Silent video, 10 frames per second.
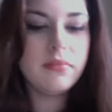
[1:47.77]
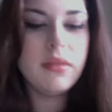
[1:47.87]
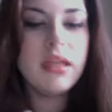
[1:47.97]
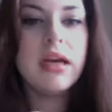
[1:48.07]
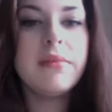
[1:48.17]

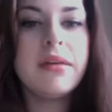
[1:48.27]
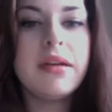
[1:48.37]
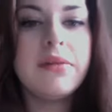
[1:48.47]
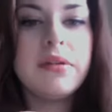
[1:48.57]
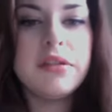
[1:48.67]
And
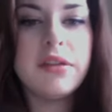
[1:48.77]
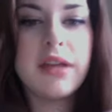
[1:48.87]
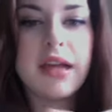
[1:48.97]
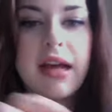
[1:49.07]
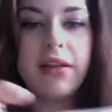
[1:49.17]
I will do
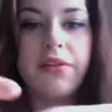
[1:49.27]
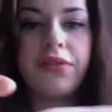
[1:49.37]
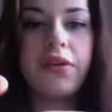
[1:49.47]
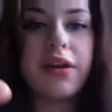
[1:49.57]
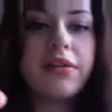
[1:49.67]
the color
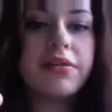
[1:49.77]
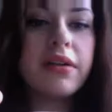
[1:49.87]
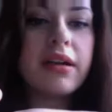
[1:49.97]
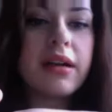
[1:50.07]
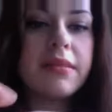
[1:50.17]
for you,
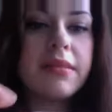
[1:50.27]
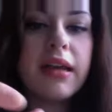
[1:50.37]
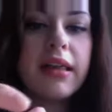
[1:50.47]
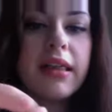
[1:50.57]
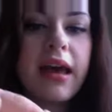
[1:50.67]
so it comes out
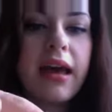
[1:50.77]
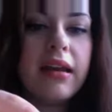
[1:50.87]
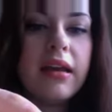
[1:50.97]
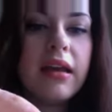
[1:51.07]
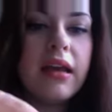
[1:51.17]
like
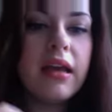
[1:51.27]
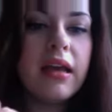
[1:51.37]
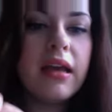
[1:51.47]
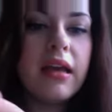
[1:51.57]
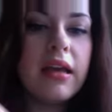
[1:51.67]
that.
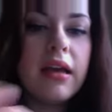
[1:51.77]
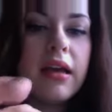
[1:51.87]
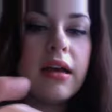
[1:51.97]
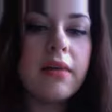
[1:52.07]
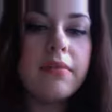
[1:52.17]

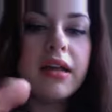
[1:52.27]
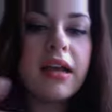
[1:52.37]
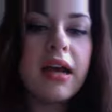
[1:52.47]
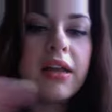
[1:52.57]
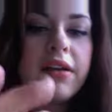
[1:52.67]
The color